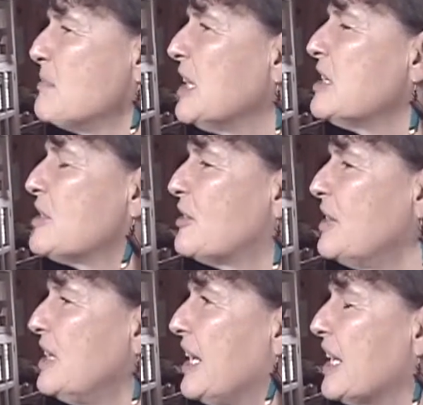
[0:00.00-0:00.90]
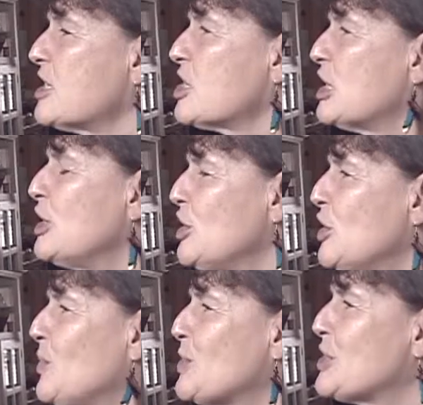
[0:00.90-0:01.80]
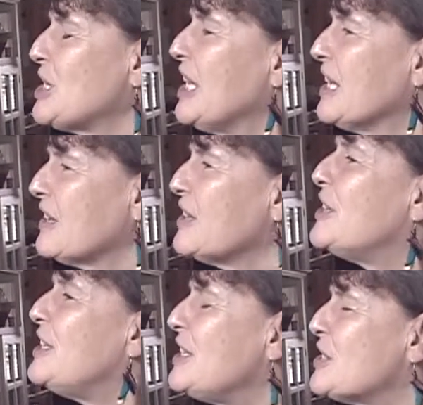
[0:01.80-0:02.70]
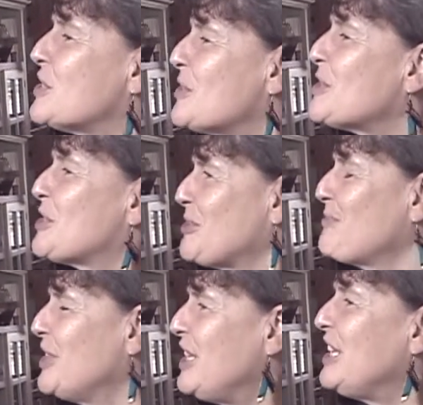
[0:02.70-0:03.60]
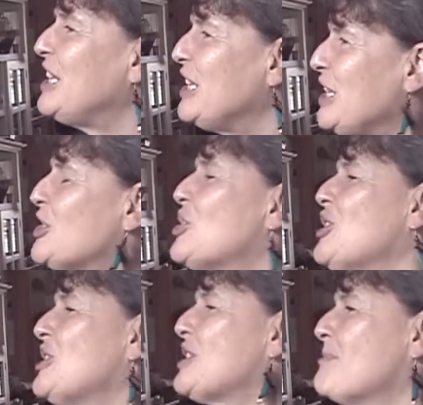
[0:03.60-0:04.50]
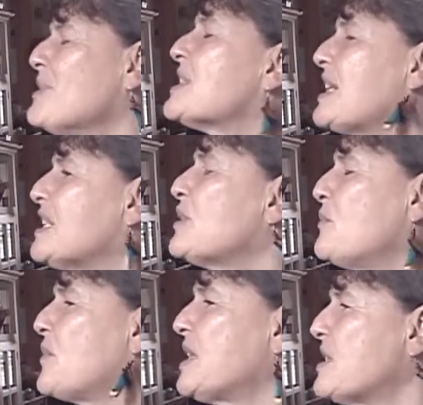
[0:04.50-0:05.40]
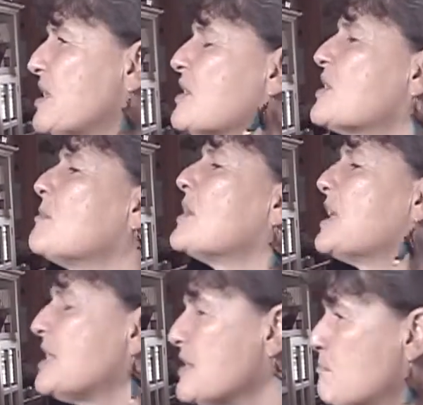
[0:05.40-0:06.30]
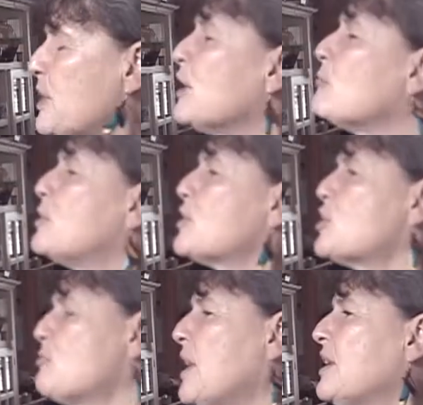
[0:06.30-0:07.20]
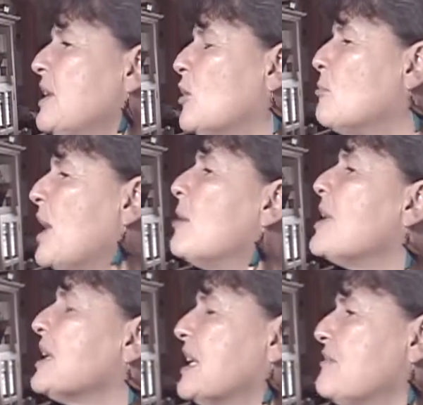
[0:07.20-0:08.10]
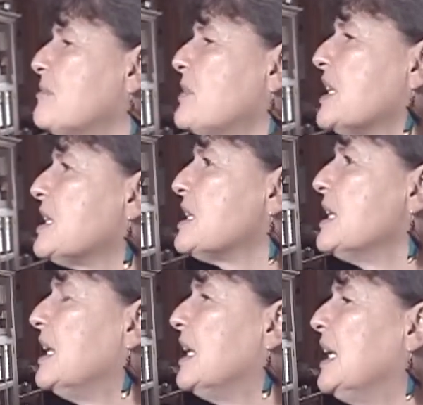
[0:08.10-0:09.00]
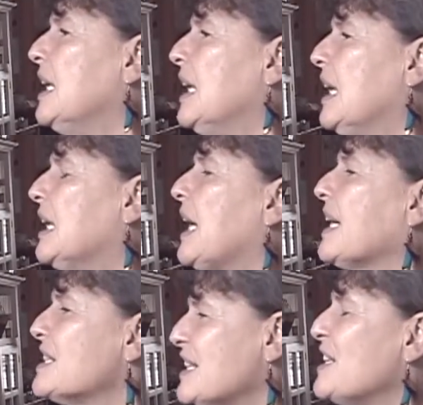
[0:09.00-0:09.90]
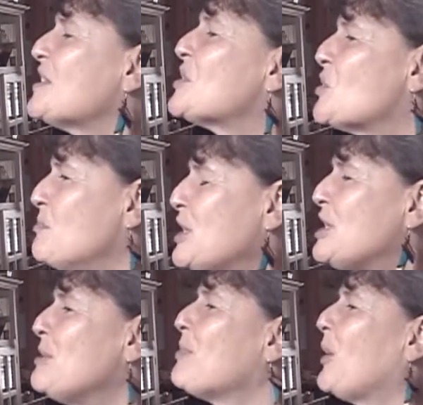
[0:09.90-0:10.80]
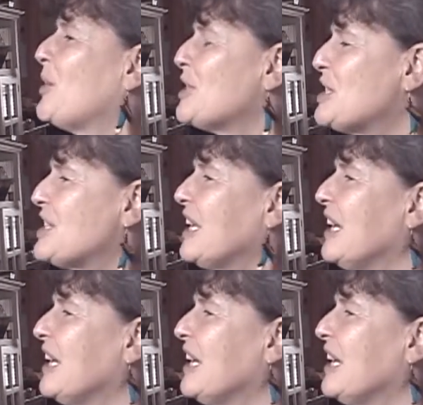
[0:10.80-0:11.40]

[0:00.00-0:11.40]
military actually used the system, the Aegis missile defense system that is being pushed by the Obama government and is to be deployed